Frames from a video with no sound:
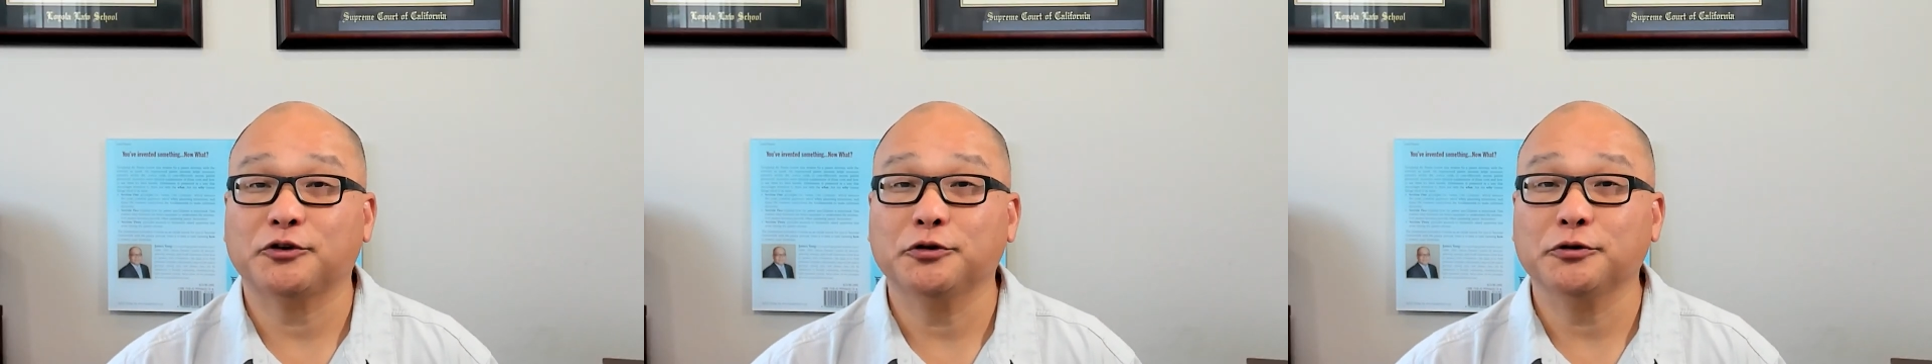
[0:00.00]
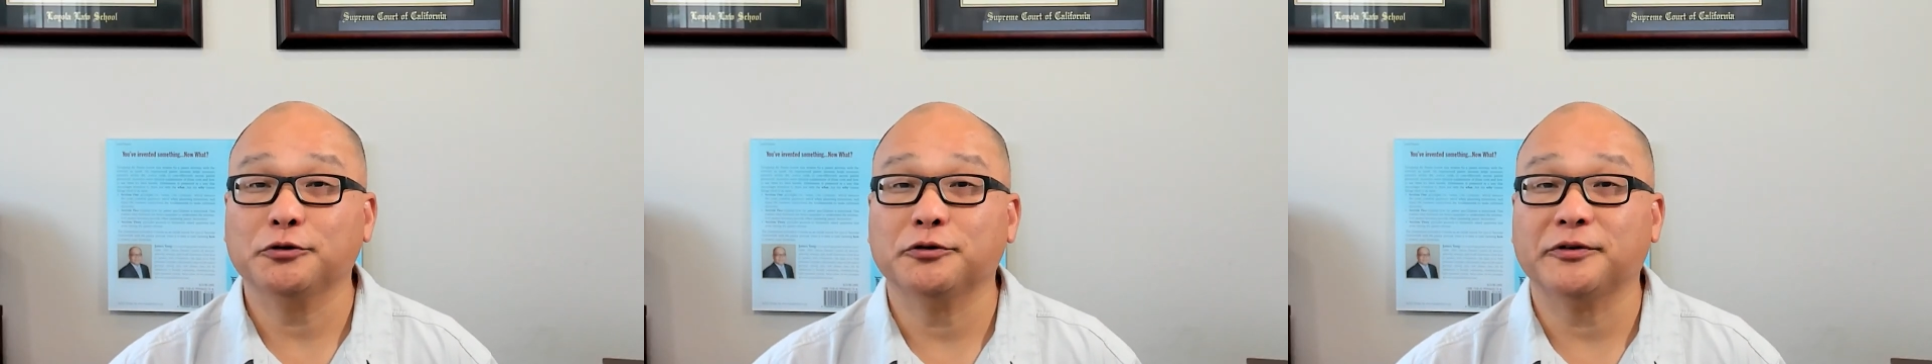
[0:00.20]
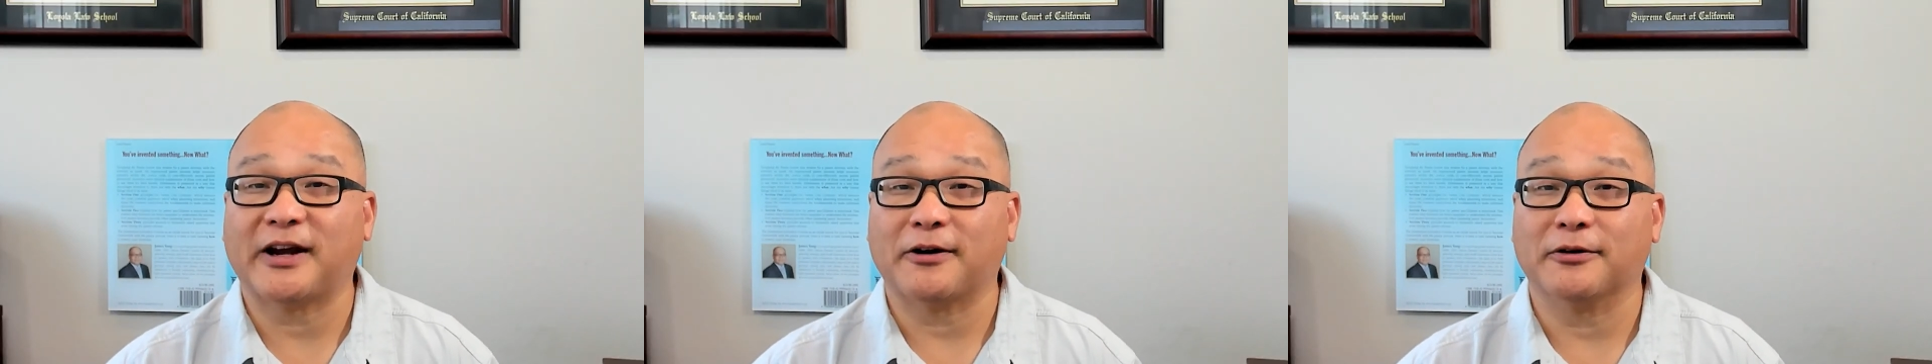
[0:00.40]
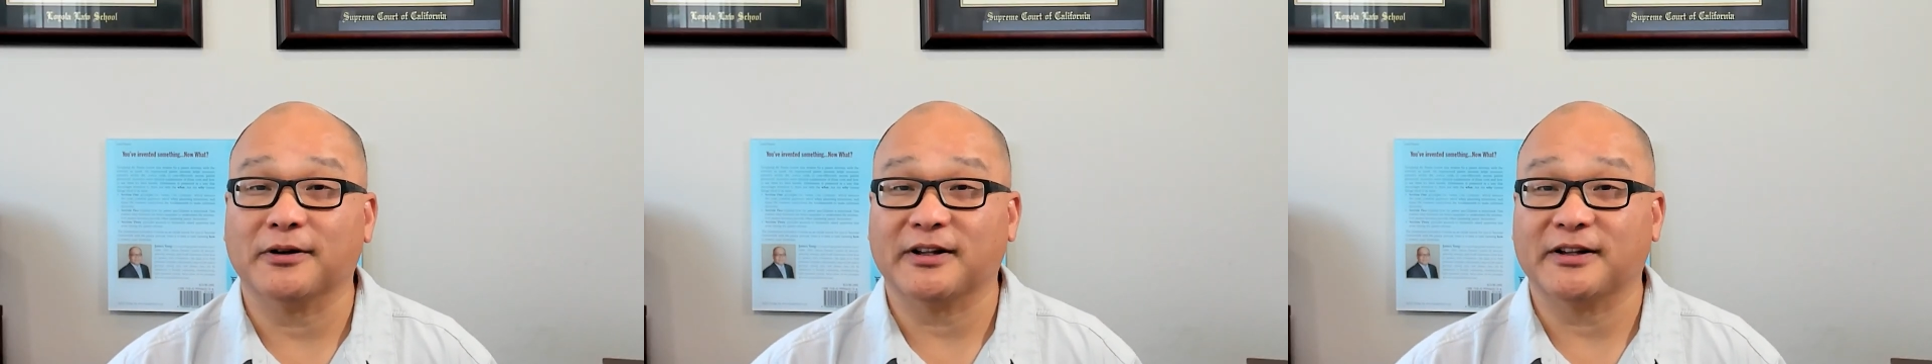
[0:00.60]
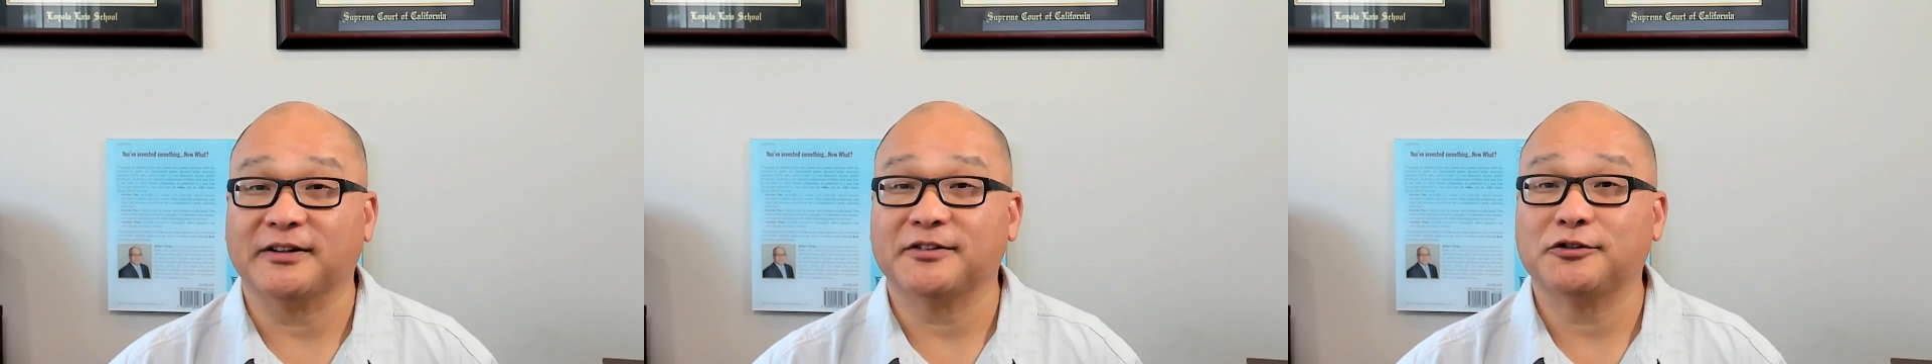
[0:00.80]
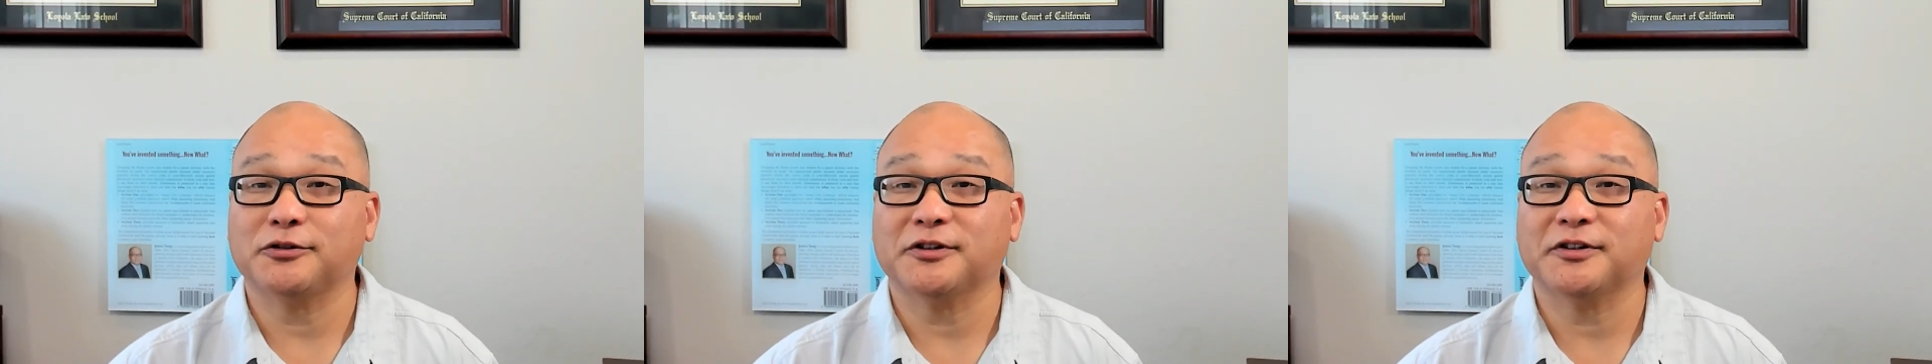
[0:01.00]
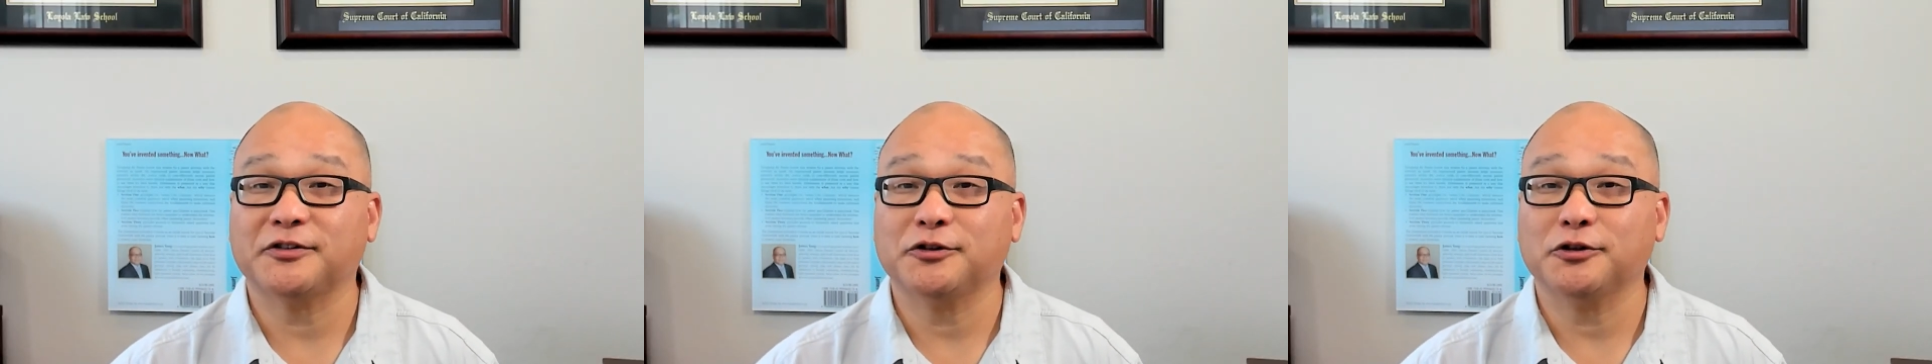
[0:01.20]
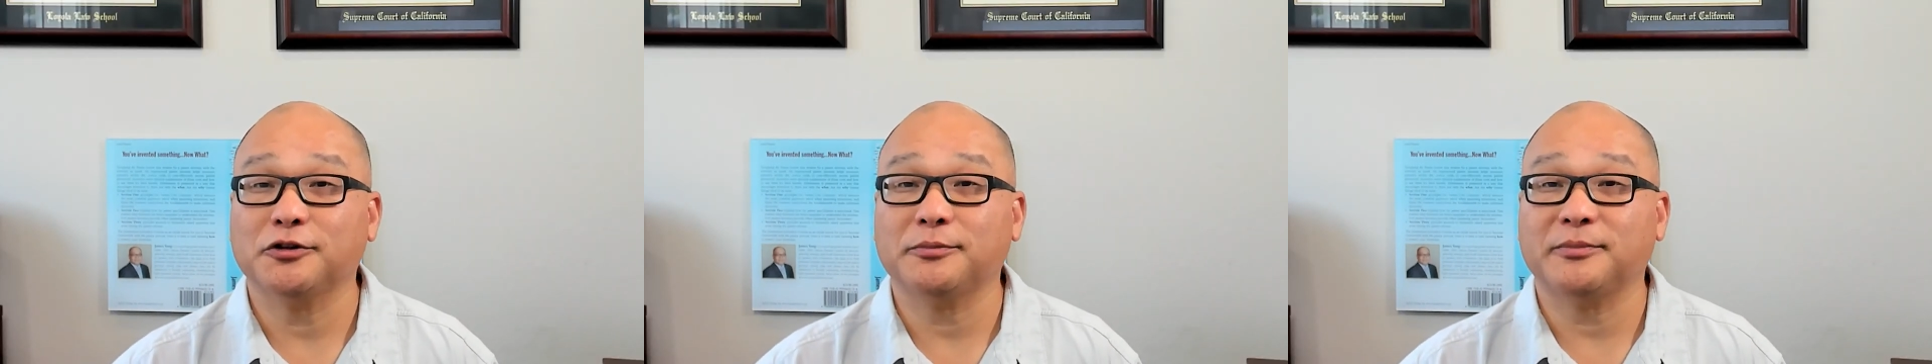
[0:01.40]
too narrowly is to
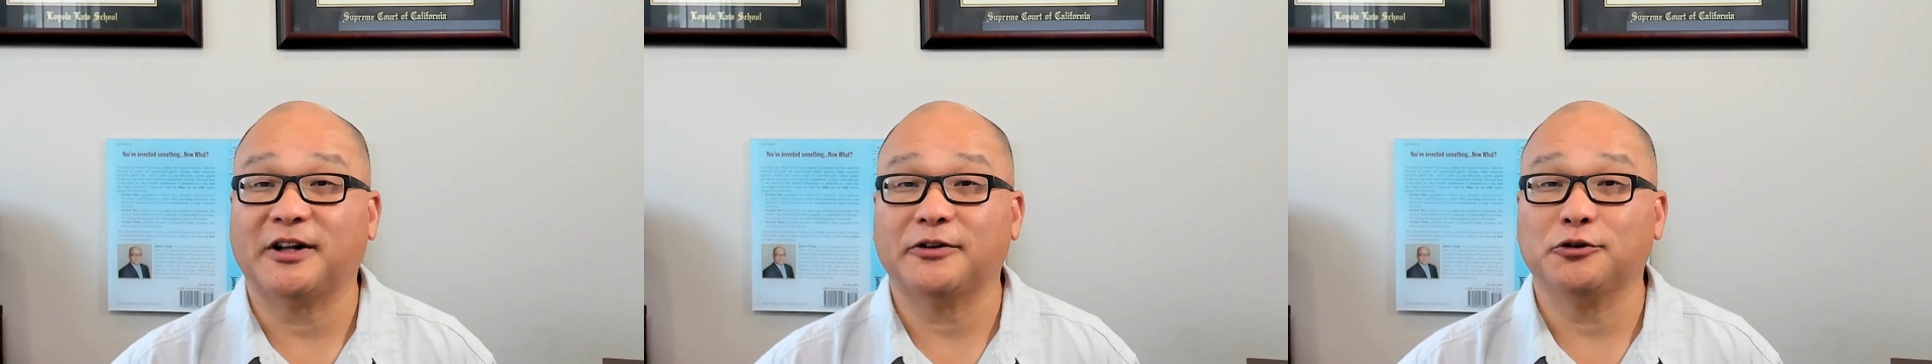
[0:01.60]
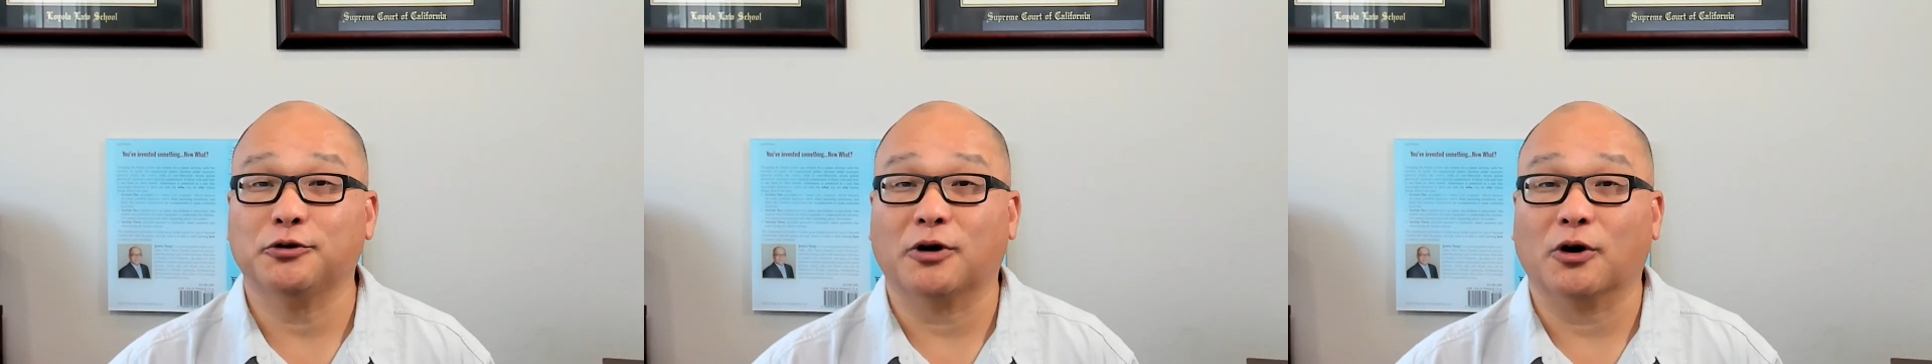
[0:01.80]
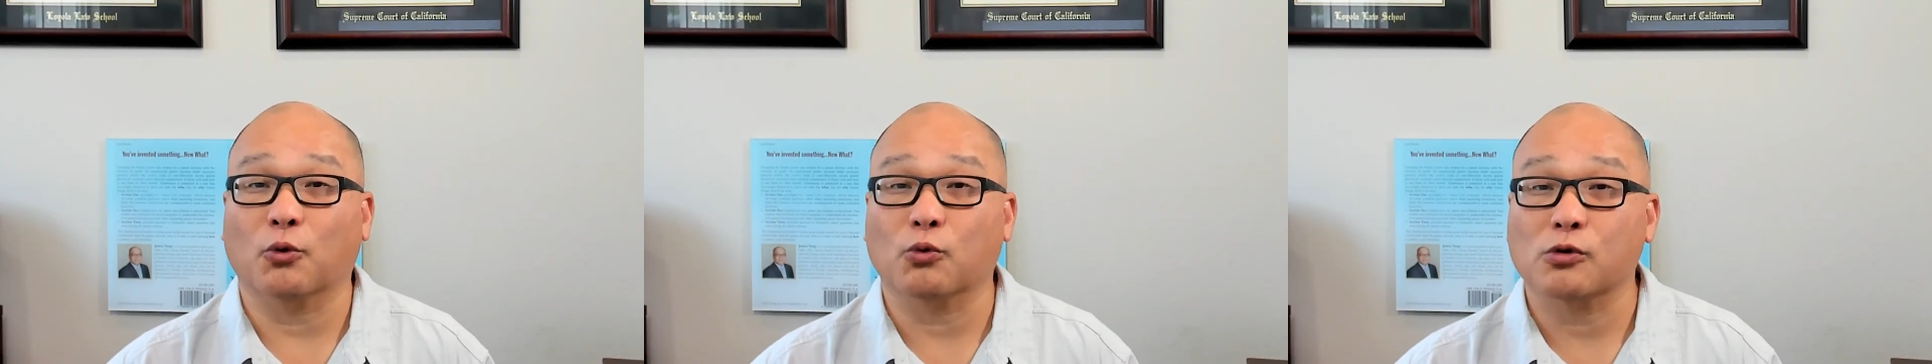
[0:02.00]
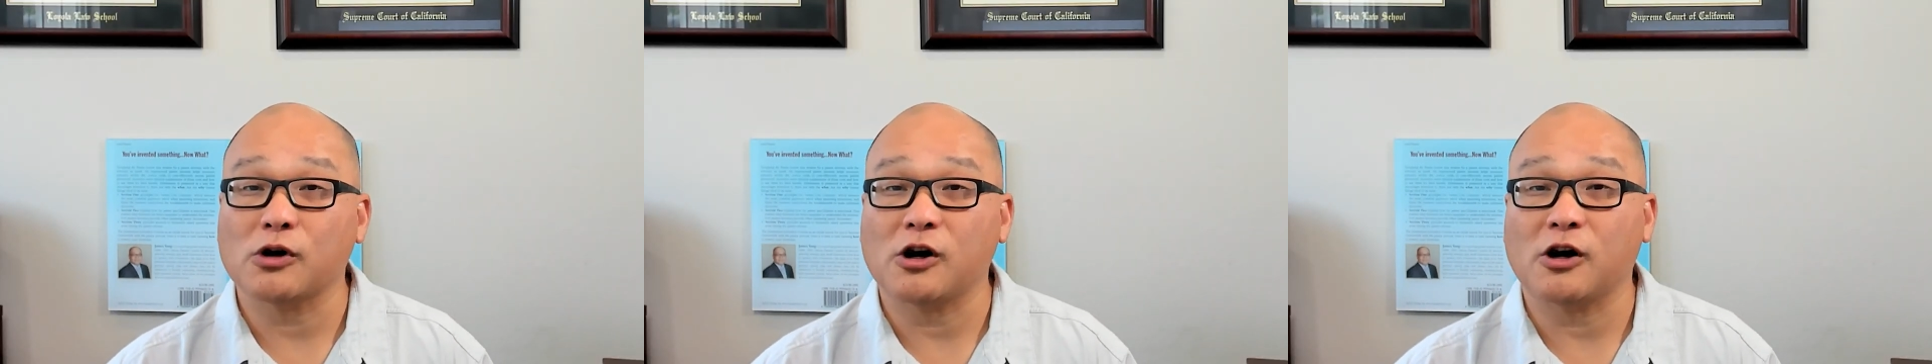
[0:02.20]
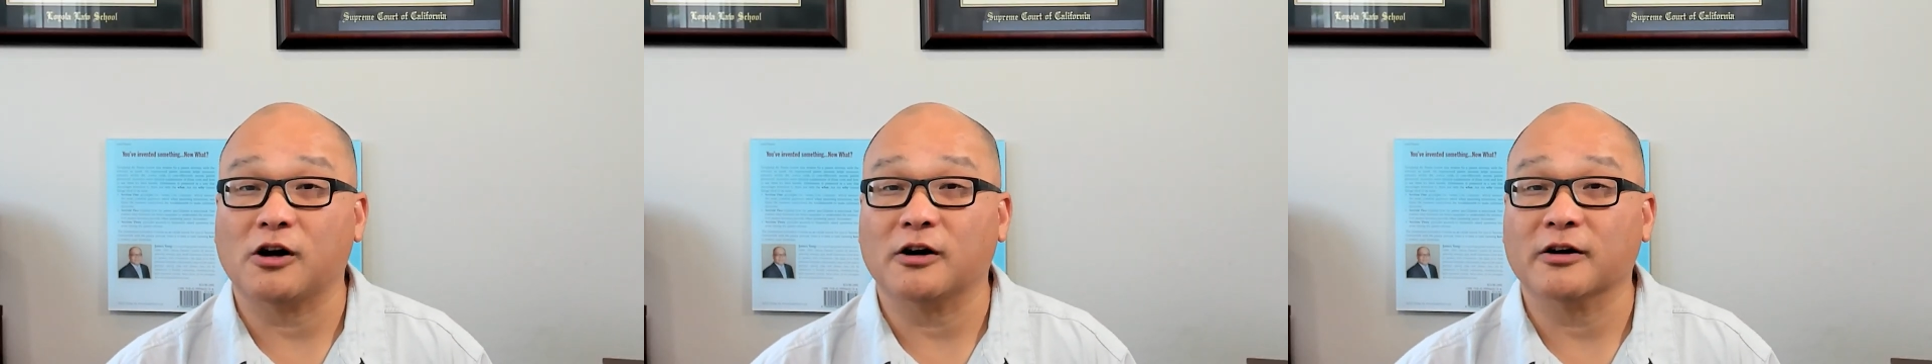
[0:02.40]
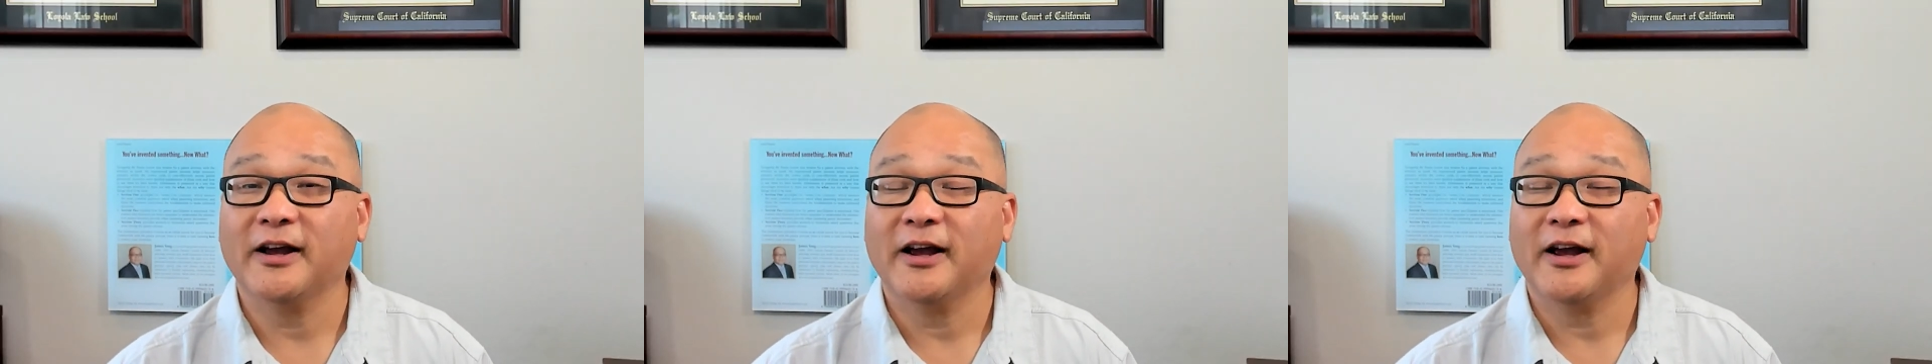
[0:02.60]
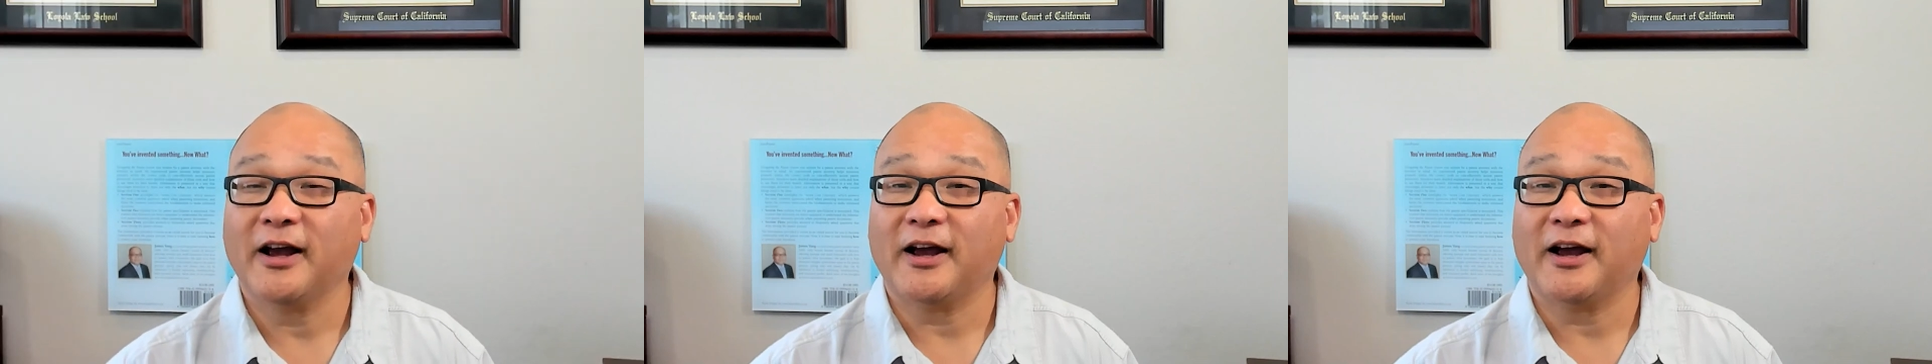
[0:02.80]
assume that you are wrong